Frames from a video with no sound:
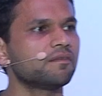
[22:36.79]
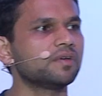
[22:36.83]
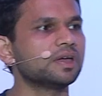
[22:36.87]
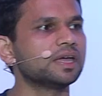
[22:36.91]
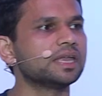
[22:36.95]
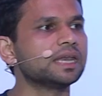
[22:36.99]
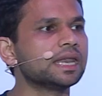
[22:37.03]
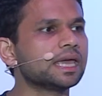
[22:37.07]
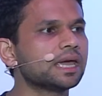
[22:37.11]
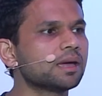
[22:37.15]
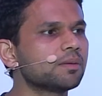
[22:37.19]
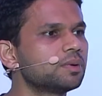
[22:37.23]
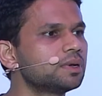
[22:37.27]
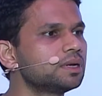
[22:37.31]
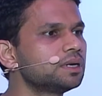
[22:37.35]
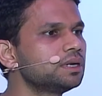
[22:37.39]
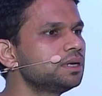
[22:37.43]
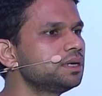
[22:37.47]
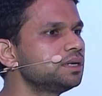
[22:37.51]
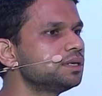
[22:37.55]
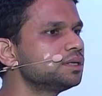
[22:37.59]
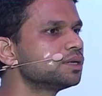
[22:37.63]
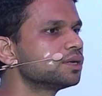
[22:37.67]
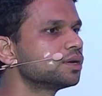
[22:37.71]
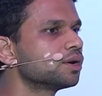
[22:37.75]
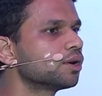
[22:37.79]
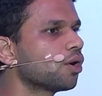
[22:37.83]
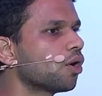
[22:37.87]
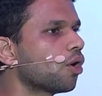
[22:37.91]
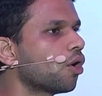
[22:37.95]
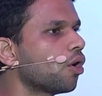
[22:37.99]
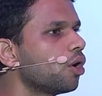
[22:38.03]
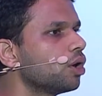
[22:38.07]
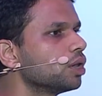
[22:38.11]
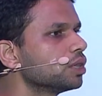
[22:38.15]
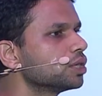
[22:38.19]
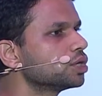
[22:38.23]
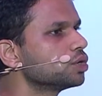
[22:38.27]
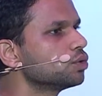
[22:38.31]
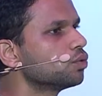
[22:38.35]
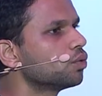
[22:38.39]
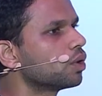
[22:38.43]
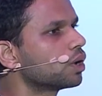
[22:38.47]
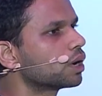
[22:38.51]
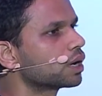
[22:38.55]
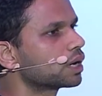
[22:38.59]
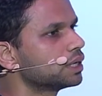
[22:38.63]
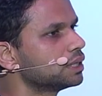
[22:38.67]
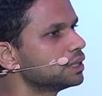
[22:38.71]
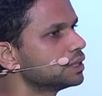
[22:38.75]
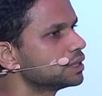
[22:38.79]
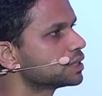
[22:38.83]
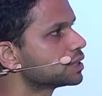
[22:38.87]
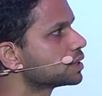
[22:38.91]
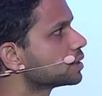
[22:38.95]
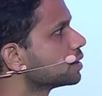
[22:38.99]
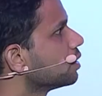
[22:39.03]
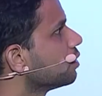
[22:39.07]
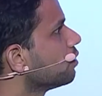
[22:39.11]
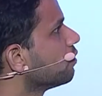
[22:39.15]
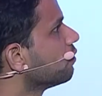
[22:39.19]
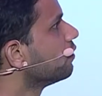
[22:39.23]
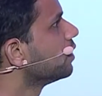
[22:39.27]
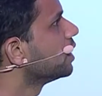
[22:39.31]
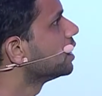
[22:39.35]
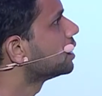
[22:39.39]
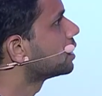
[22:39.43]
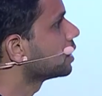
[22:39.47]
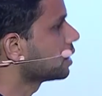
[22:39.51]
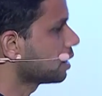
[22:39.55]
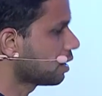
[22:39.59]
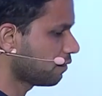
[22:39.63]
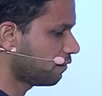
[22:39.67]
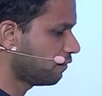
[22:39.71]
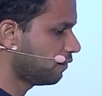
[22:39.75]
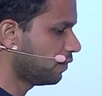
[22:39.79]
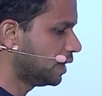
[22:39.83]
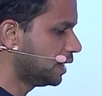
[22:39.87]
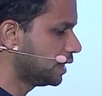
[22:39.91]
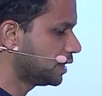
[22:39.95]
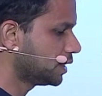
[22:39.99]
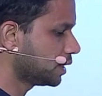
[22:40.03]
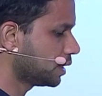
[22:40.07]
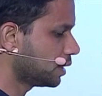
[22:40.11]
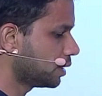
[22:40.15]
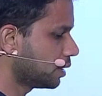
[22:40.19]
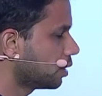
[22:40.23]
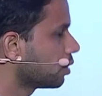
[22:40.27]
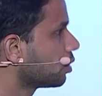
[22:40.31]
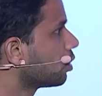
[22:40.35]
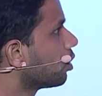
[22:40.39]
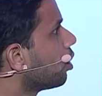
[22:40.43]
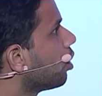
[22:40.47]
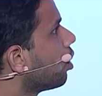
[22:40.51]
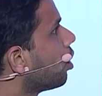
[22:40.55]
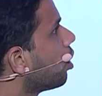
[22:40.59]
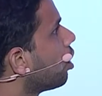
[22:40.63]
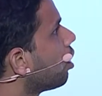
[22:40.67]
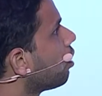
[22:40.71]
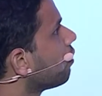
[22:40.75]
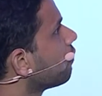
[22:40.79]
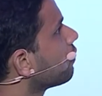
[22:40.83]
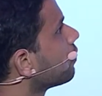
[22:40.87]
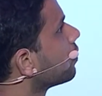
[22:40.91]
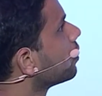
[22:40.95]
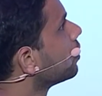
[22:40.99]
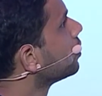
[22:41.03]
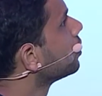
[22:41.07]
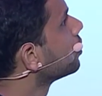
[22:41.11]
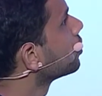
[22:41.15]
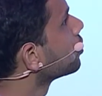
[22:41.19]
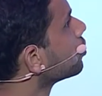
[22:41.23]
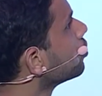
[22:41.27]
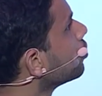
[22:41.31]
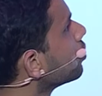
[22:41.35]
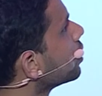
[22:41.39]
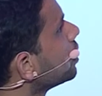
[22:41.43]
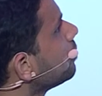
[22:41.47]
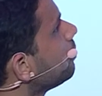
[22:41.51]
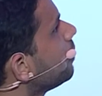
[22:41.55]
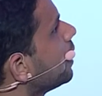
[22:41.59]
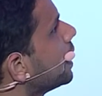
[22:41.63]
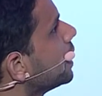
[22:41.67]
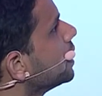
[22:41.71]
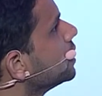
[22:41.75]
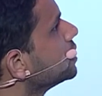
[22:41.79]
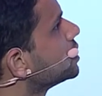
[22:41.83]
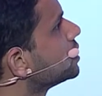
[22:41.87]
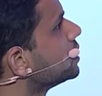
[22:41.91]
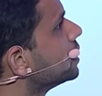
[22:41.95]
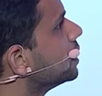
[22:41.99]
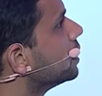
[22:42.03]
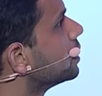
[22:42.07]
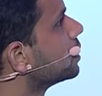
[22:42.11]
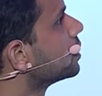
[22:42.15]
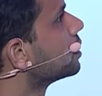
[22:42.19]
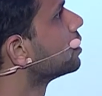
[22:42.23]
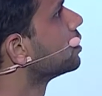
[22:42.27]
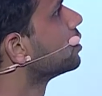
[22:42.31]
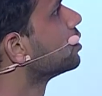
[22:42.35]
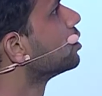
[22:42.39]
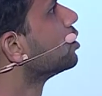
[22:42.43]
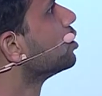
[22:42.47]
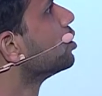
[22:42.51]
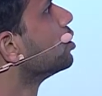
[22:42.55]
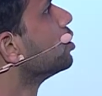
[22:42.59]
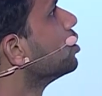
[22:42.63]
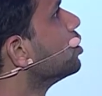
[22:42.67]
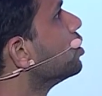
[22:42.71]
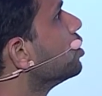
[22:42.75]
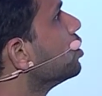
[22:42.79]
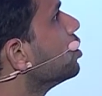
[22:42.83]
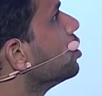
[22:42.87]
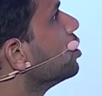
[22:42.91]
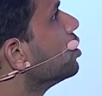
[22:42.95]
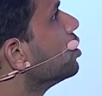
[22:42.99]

you can start to slice and dice the web traffic that you had by Google Play Instant